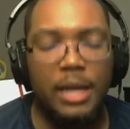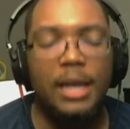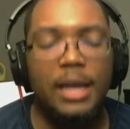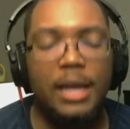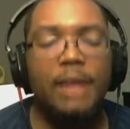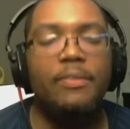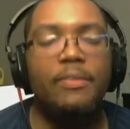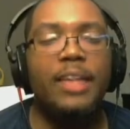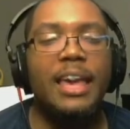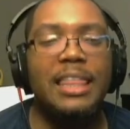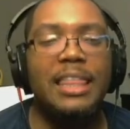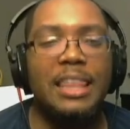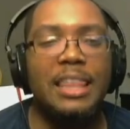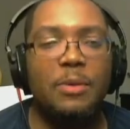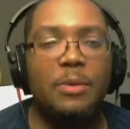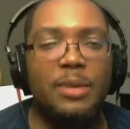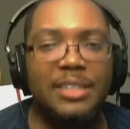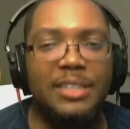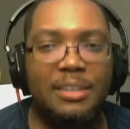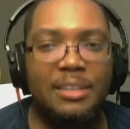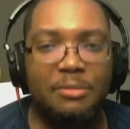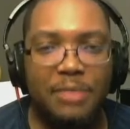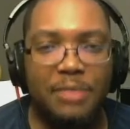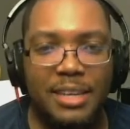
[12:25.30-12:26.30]
And then when
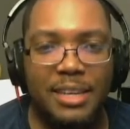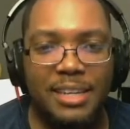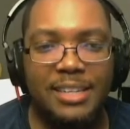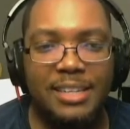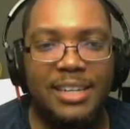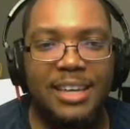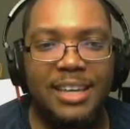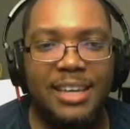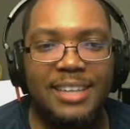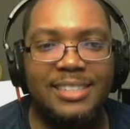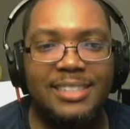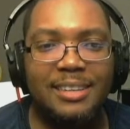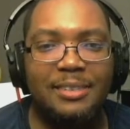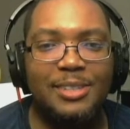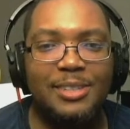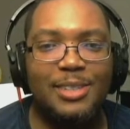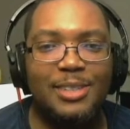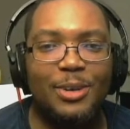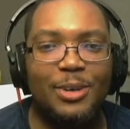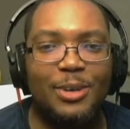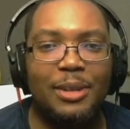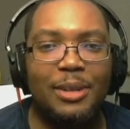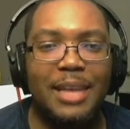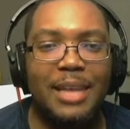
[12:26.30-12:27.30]
Daveed Diggs
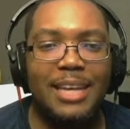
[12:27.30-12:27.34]
showed up,